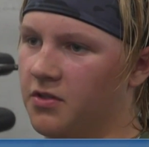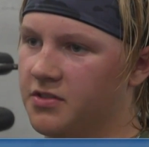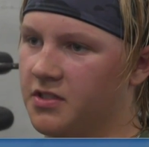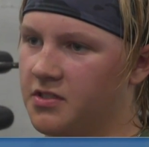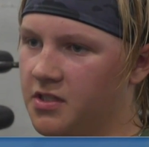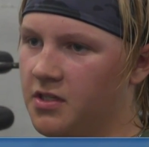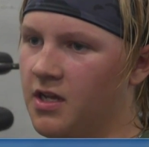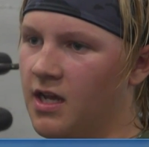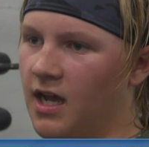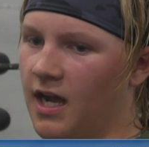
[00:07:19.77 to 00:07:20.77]
succeed,
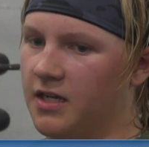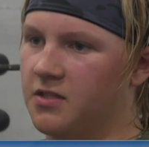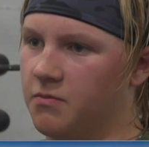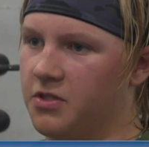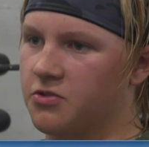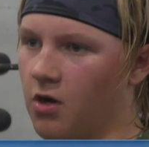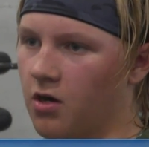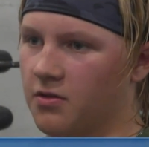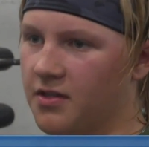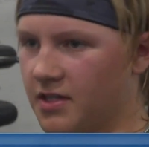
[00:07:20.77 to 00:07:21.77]
I need to be stronger
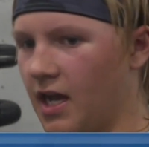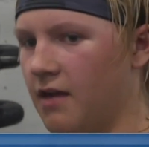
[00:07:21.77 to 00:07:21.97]
than the guy in